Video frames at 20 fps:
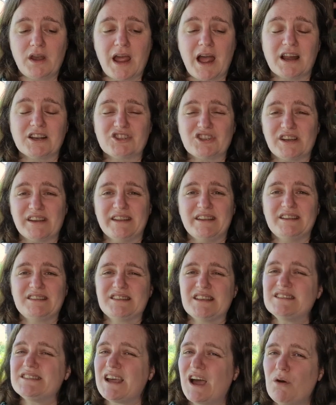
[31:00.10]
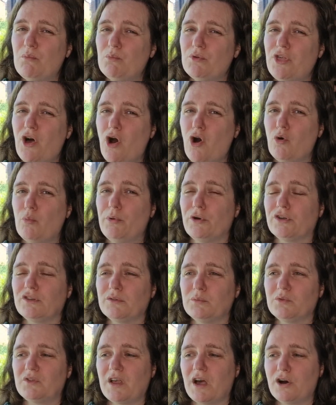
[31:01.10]
than actually sit down with the whole books
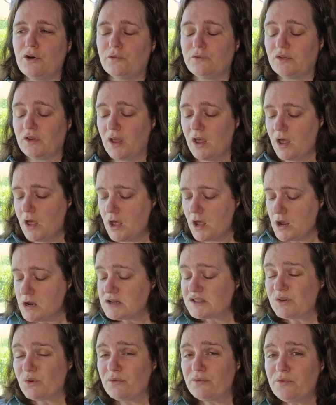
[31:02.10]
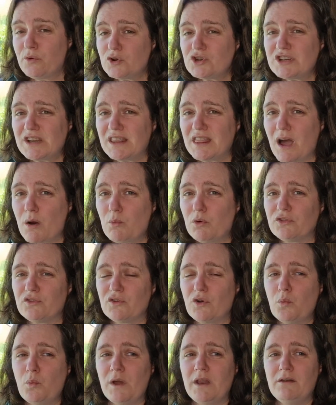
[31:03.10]
themselves. So unfortunately that
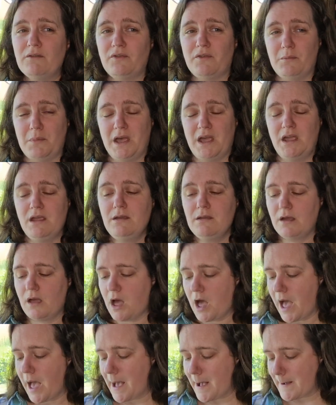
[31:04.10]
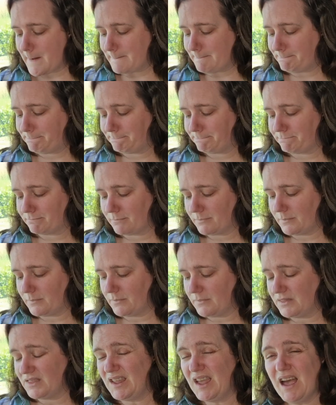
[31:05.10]
wasn't a win for me. Um,
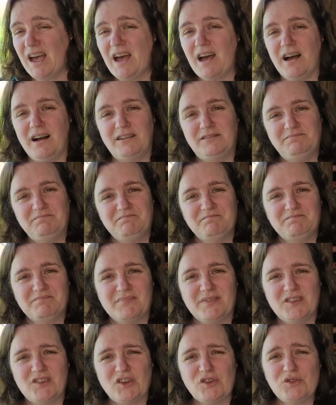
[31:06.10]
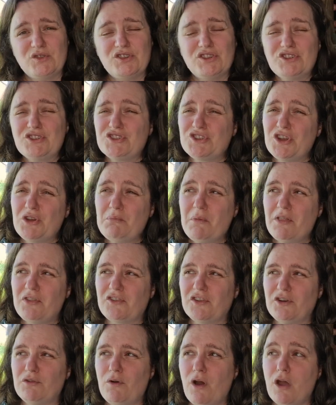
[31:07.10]
yeah. So two
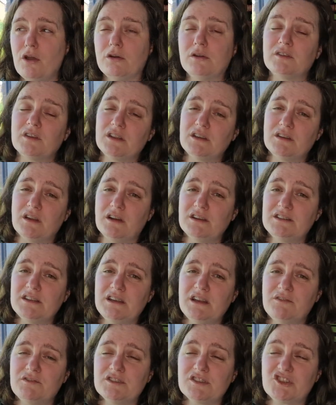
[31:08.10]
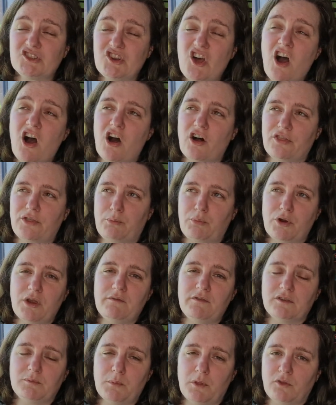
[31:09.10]
months in a row, because I, I didn't even start the
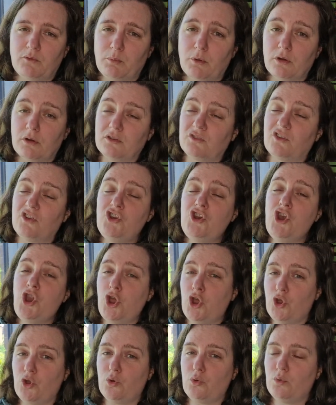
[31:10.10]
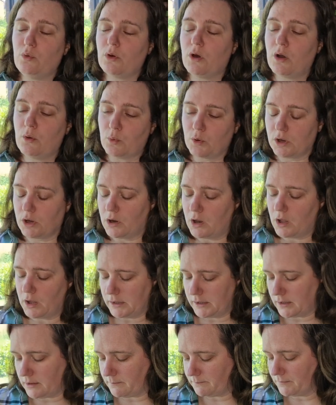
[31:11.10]
previous month's book because I knew I wouldn't
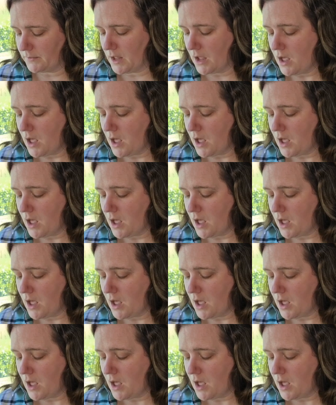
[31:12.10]
like it.